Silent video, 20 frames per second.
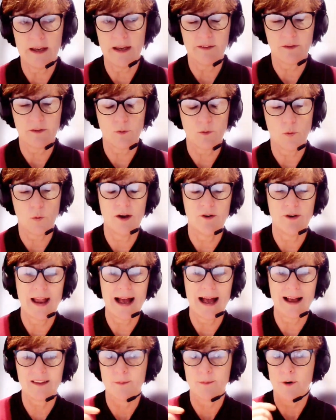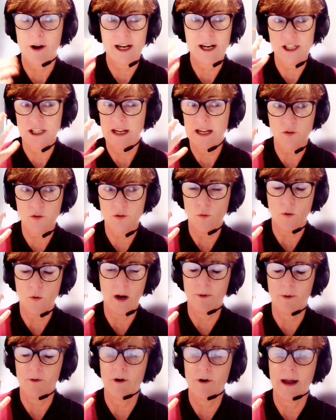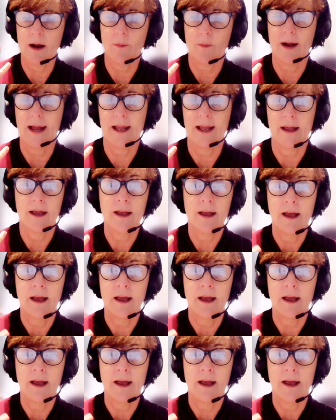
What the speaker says: as query asthma, actually it's all upper airway,